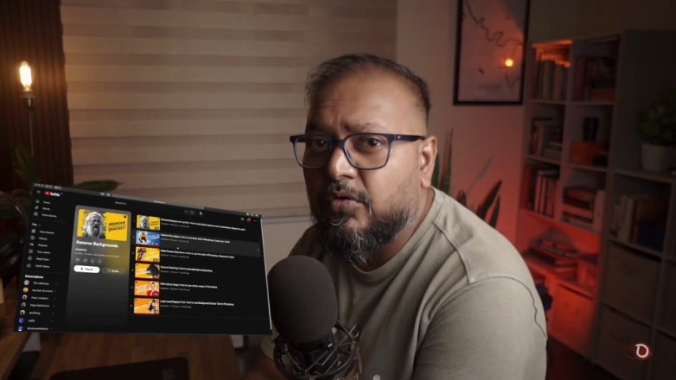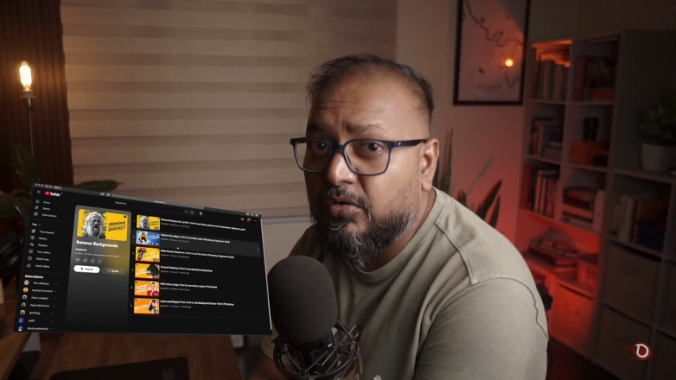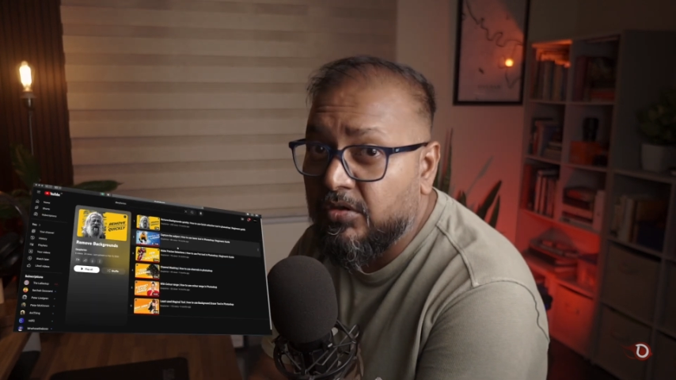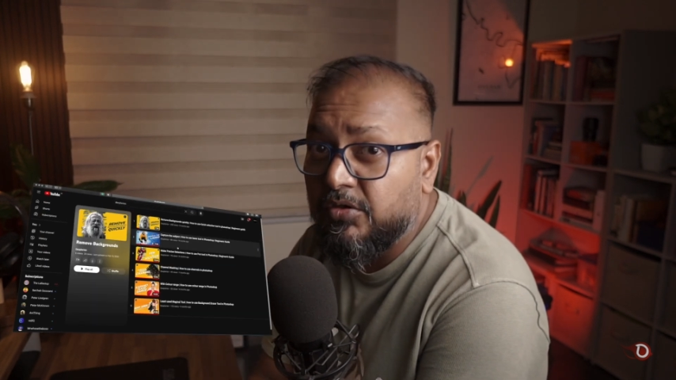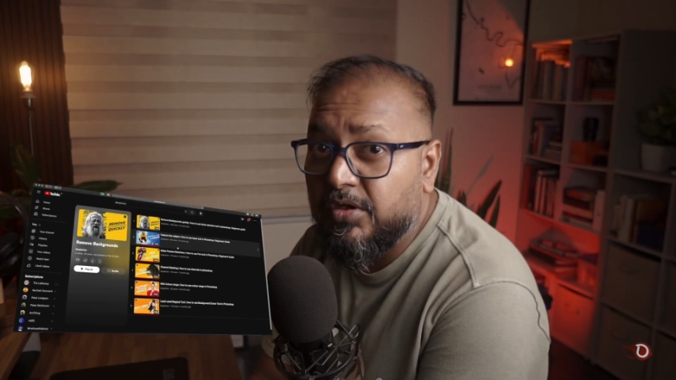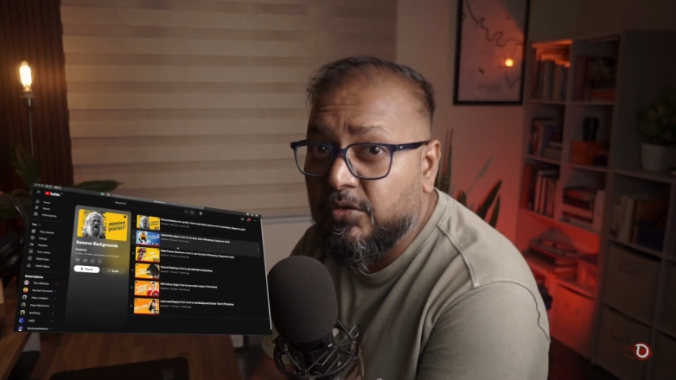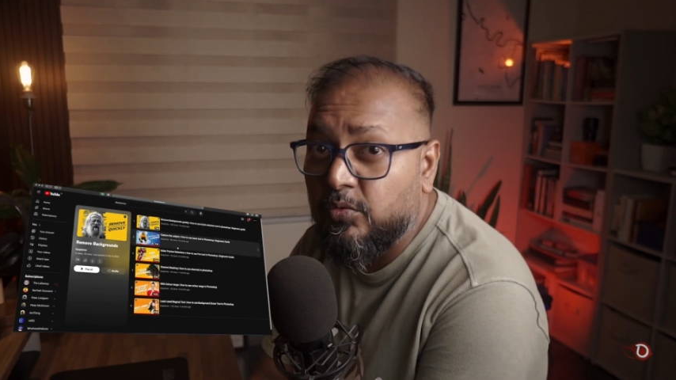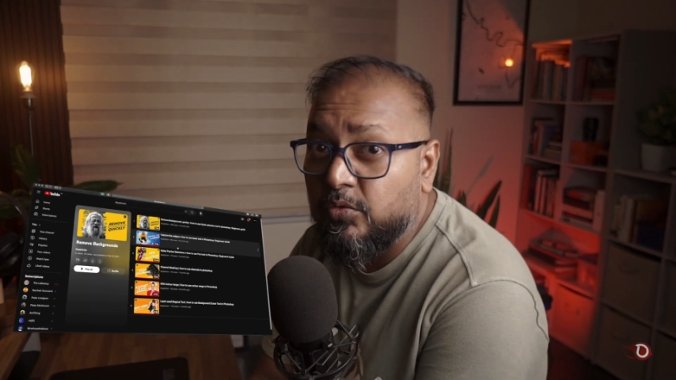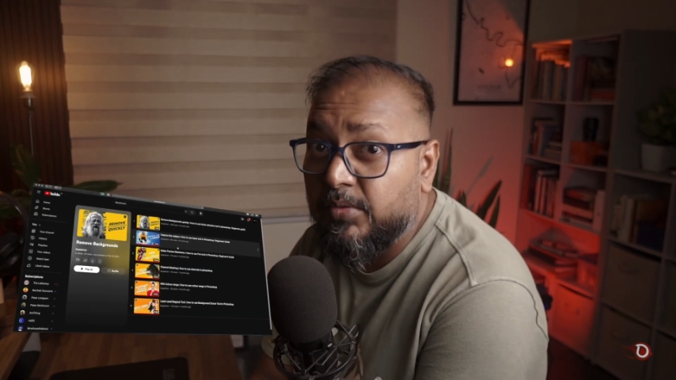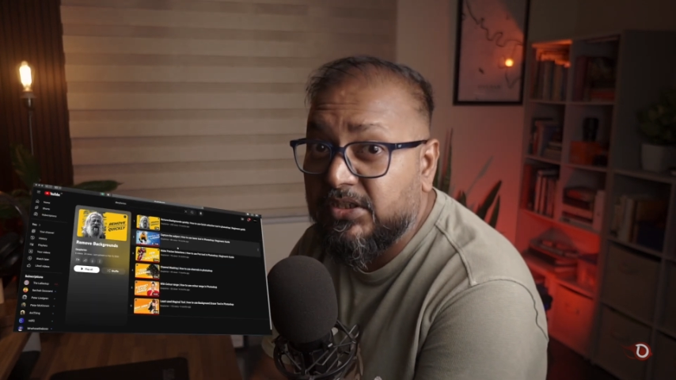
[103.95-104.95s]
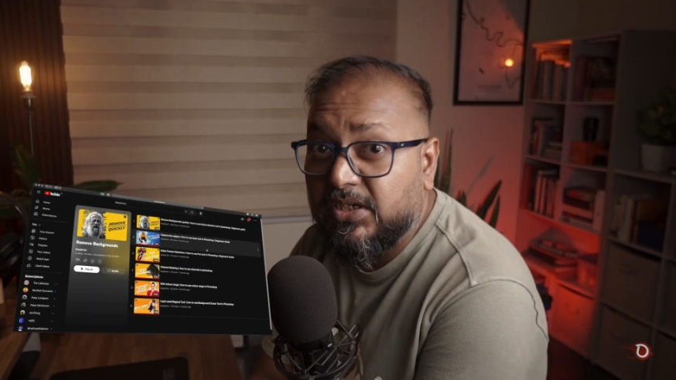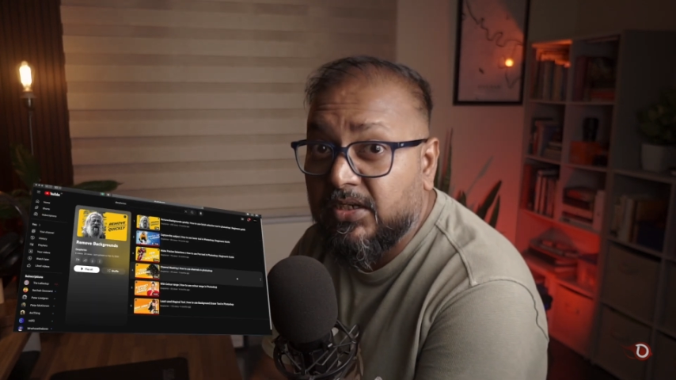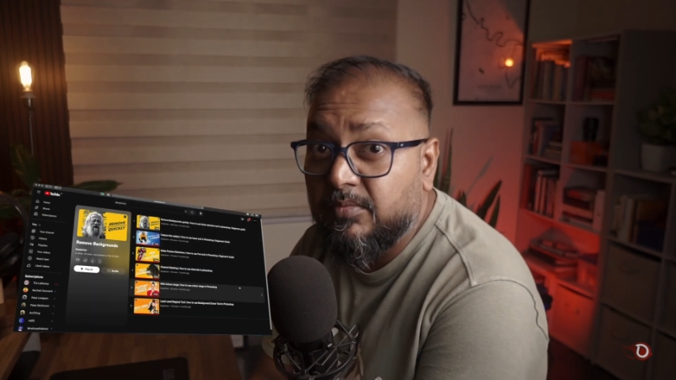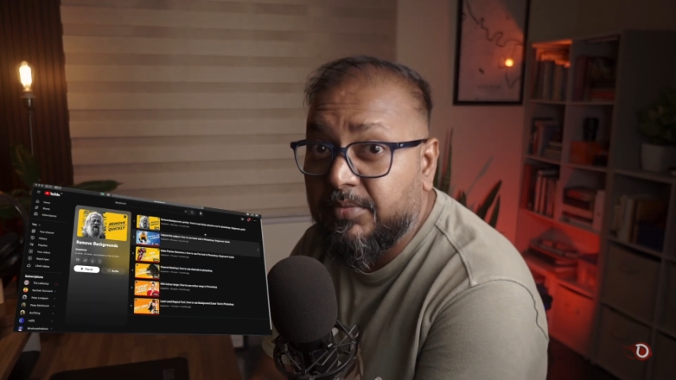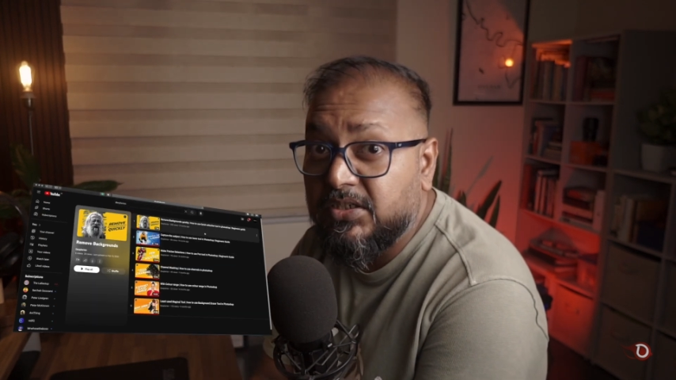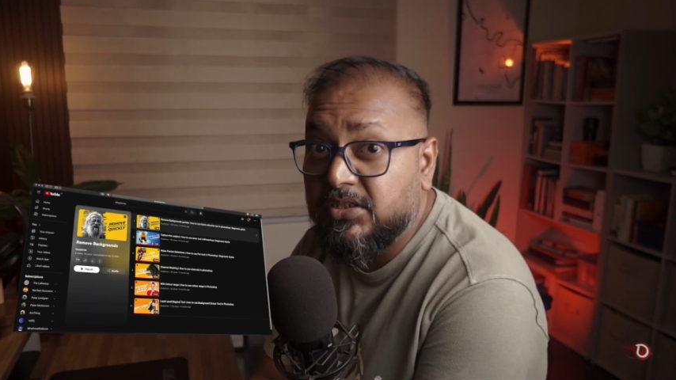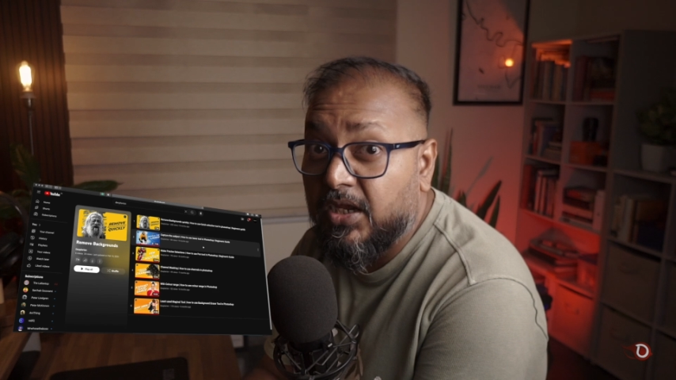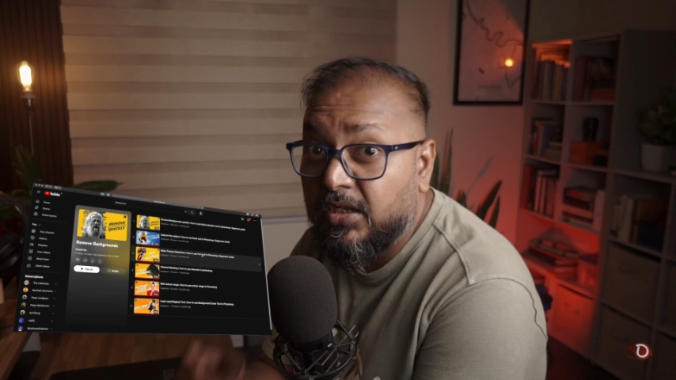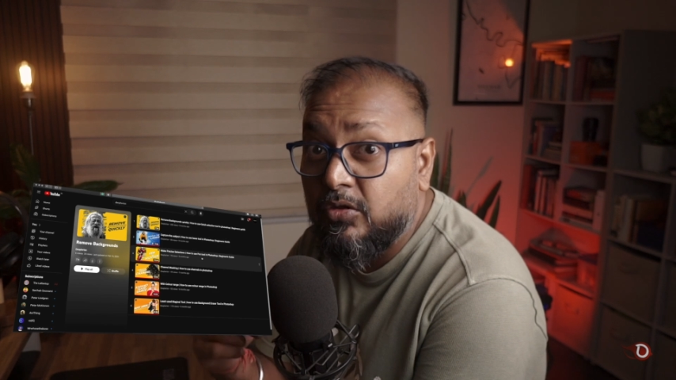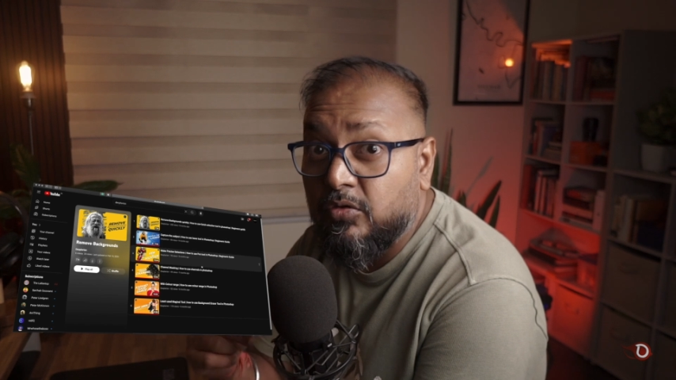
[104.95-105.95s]
or you can go to my channel page
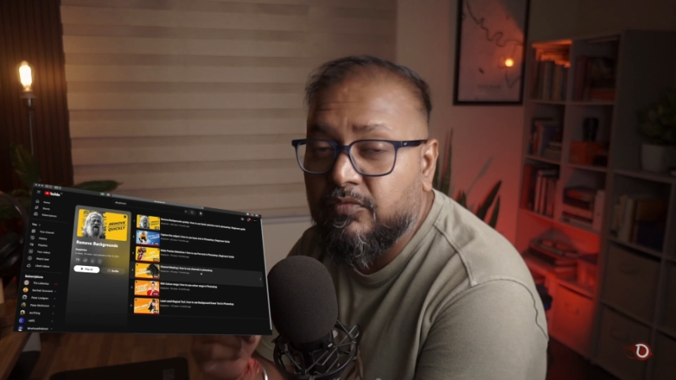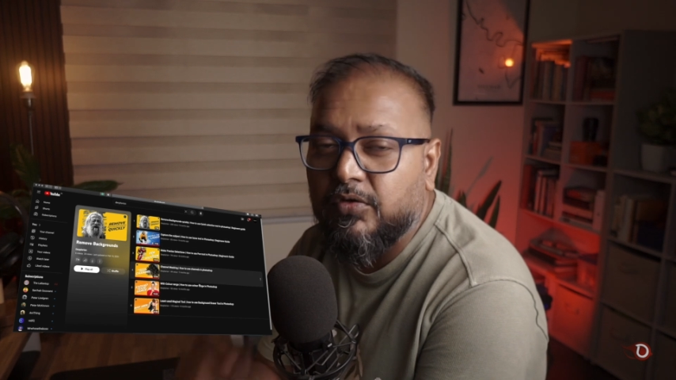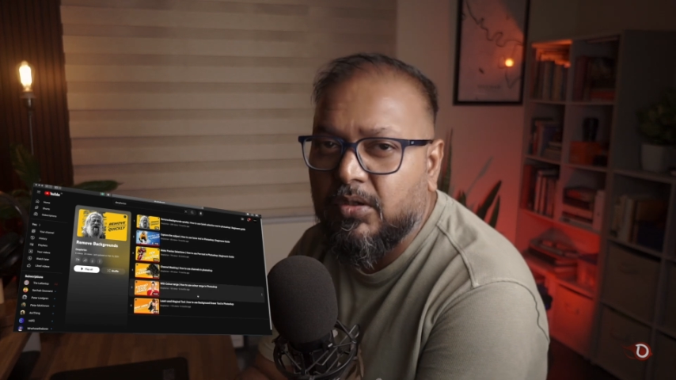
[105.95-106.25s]
and look for